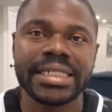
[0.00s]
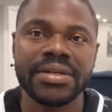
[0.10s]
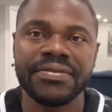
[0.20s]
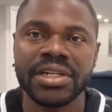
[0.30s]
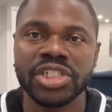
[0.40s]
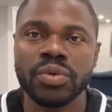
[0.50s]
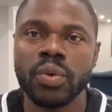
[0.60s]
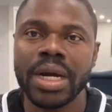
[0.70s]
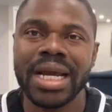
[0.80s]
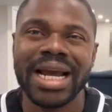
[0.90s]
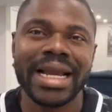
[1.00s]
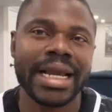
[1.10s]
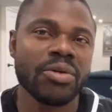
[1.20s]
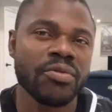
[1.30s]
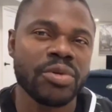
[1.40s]
edited version
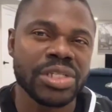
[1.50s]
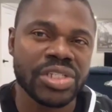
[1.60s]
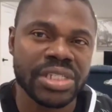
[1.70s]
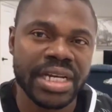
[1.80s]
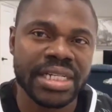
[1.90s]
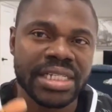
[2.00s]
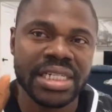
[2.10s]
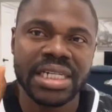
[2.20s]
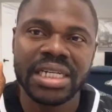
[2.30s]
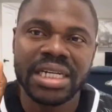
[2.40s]
where I kind of reset.